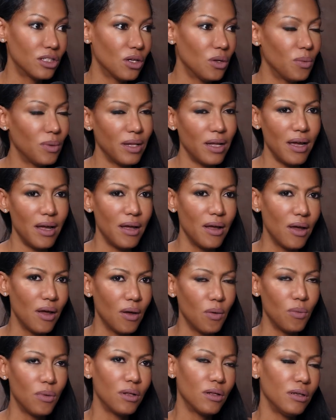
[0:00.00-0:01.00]
told,
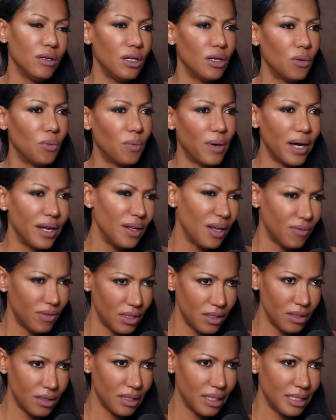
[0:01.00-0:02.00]
well, you know, why do you have
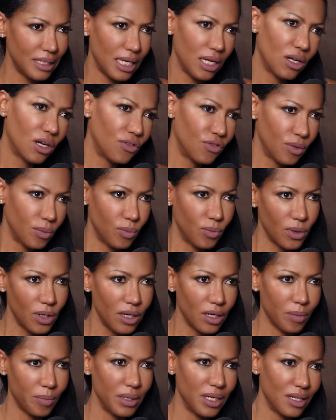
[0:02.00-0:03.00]
to like take off from
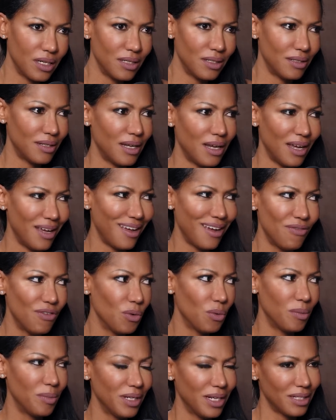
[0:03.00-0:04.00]
work? Because every
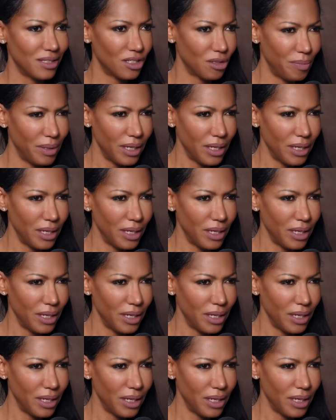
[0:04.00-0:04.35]
woman gets their